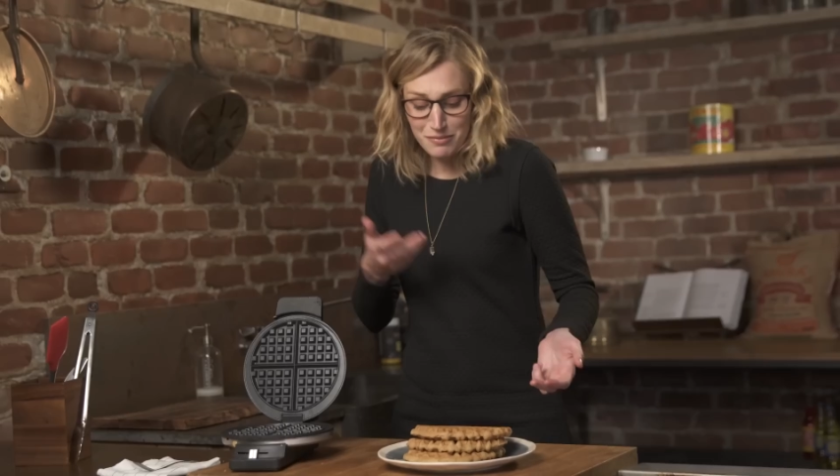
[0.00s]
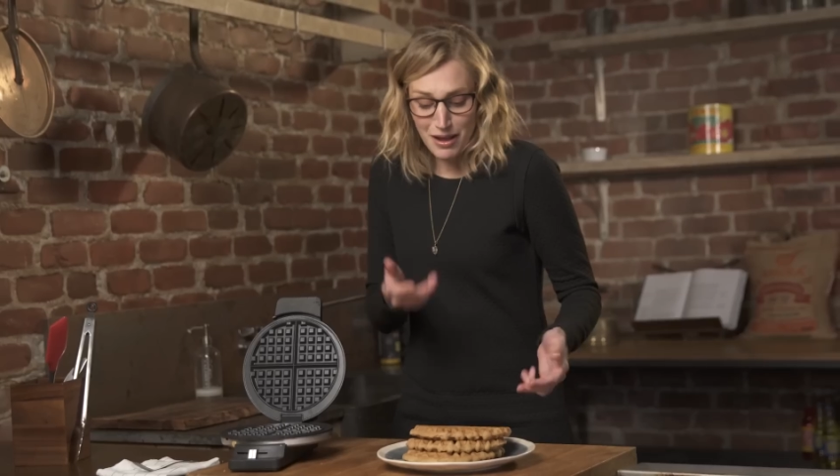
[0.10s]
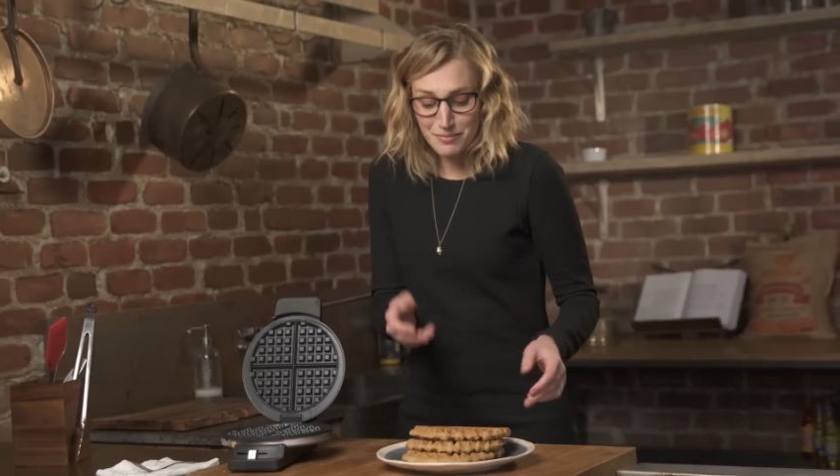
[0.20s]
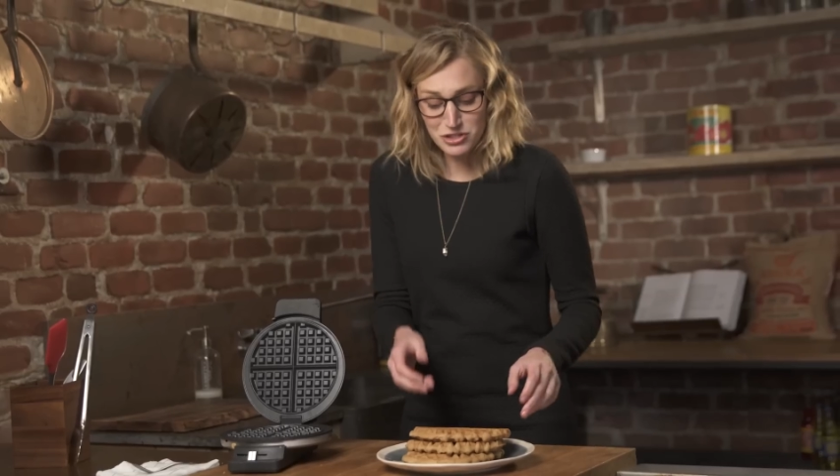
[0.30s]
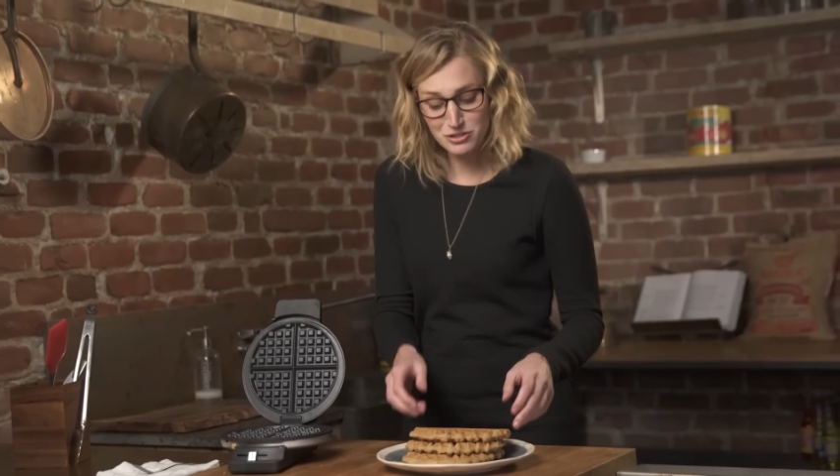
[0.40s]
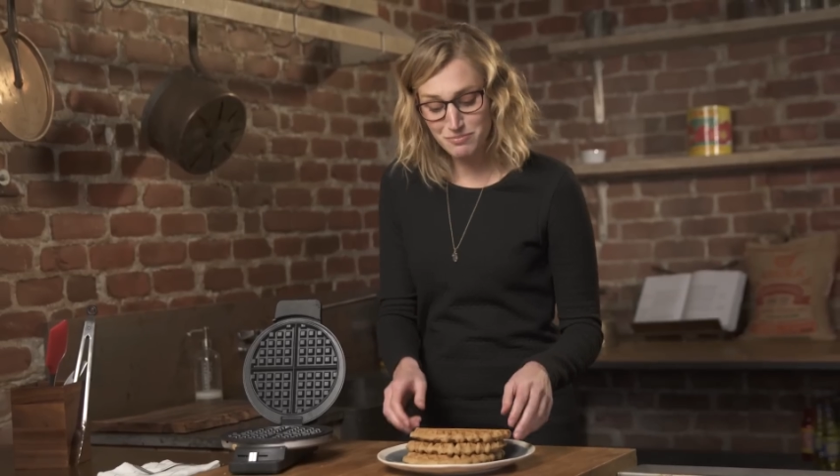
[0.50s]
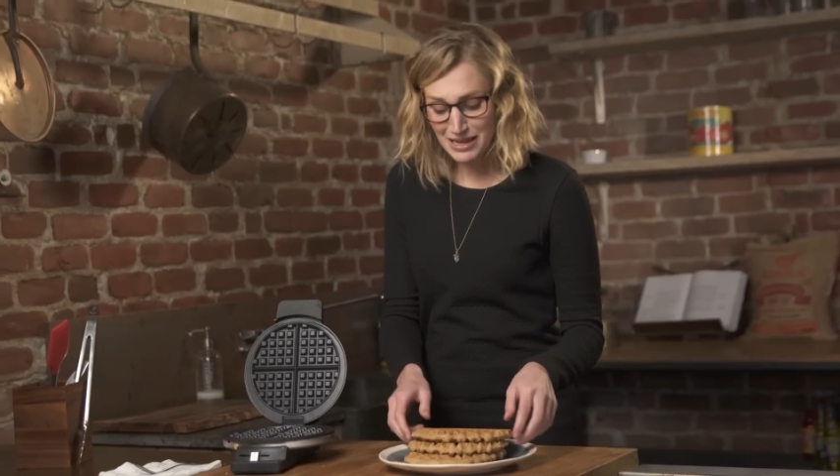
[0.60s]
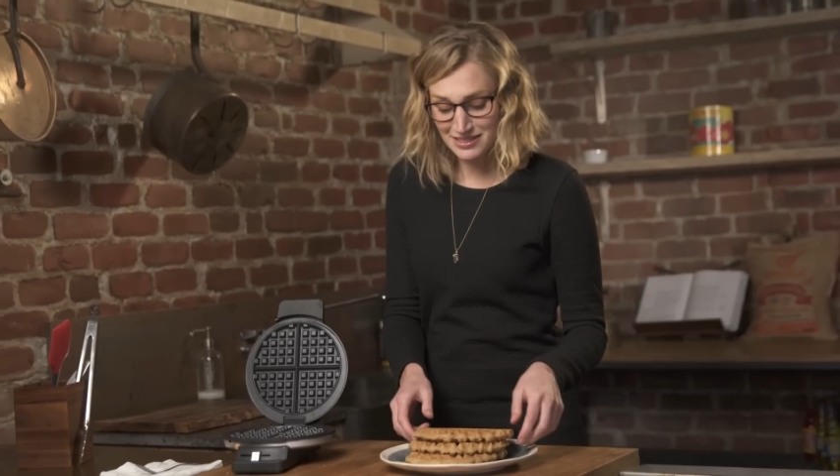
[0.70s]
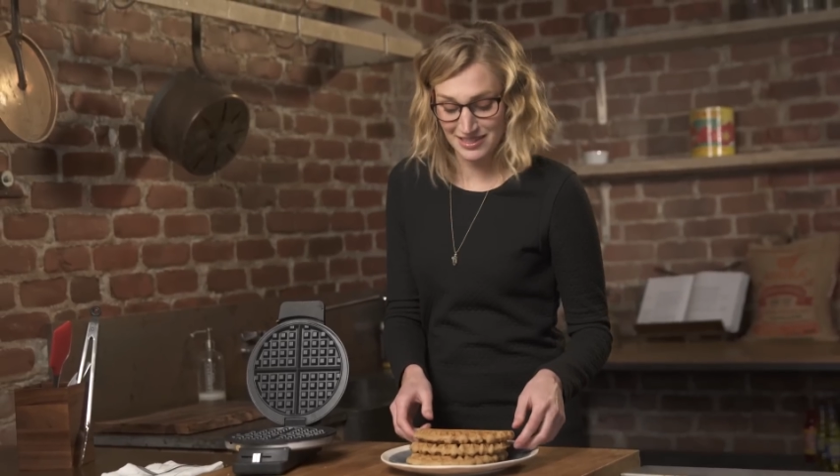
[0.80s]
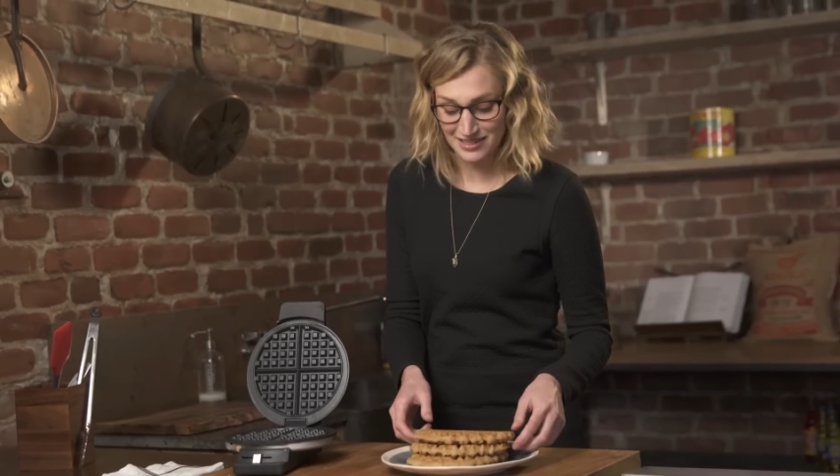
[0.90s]
her mom just
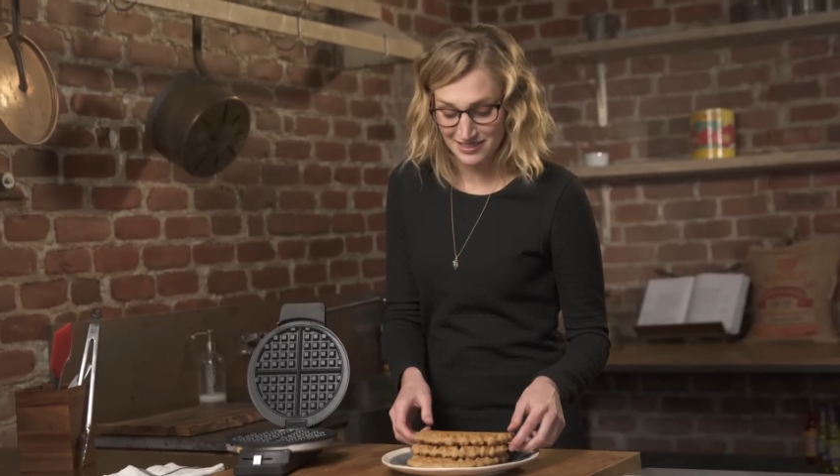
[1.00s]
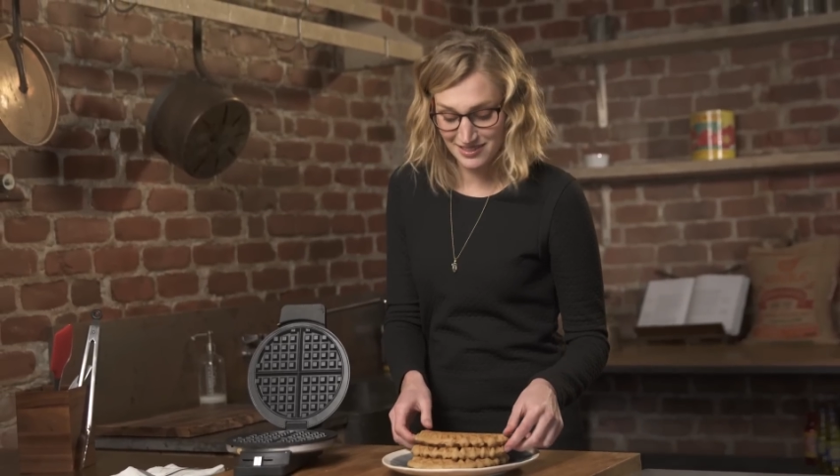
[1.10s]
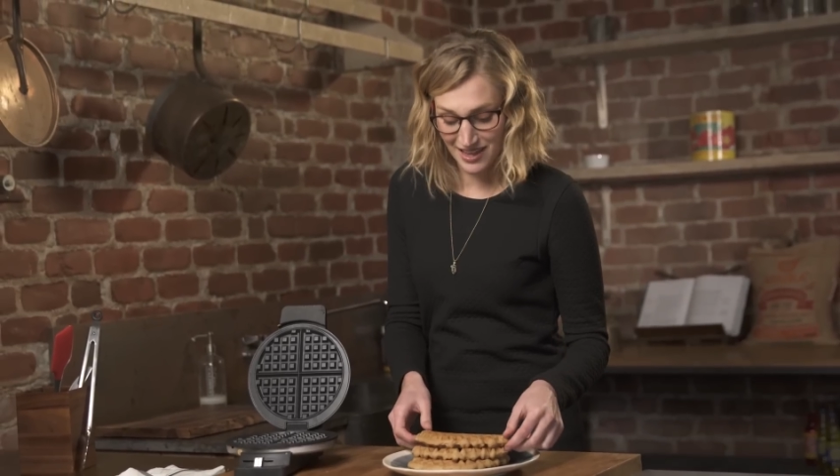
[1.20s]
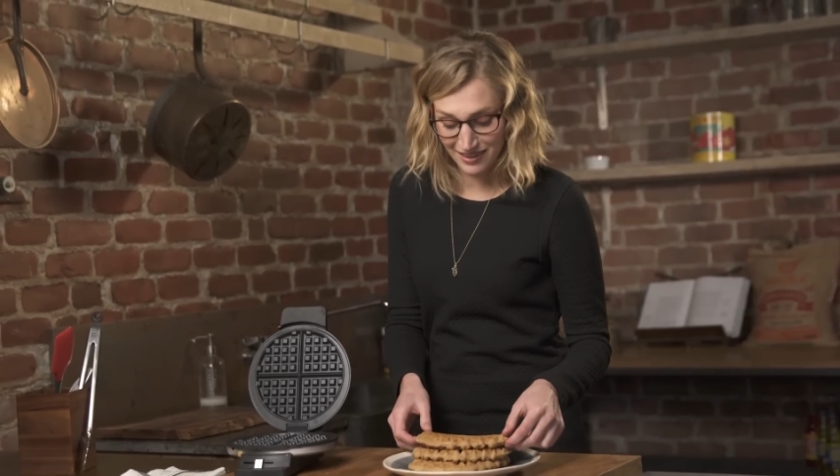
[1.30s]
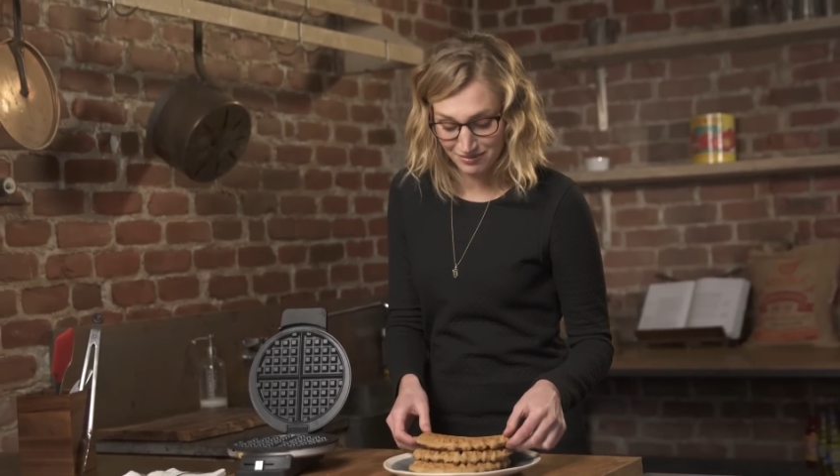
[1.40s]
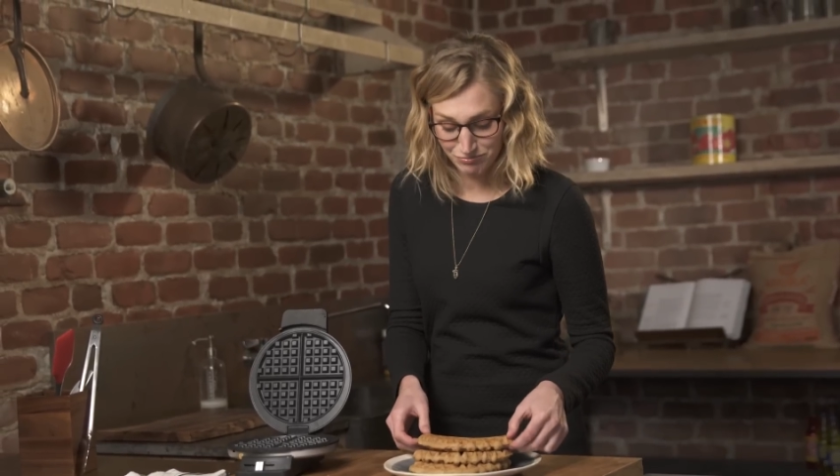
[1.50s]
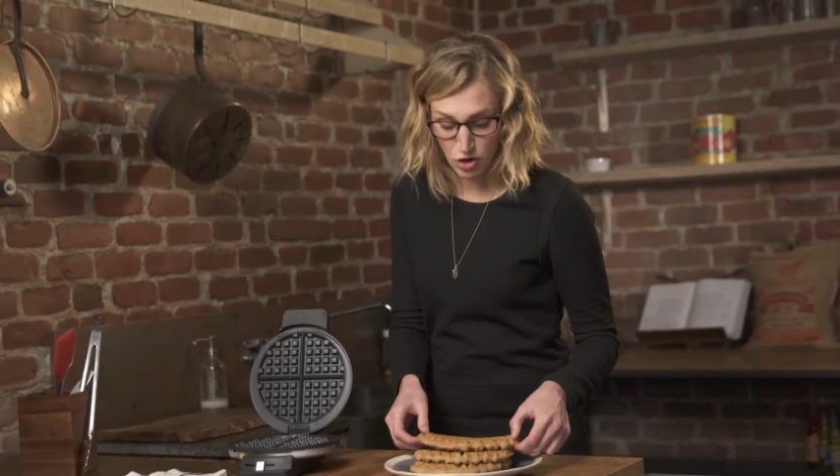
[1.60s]
makes these, like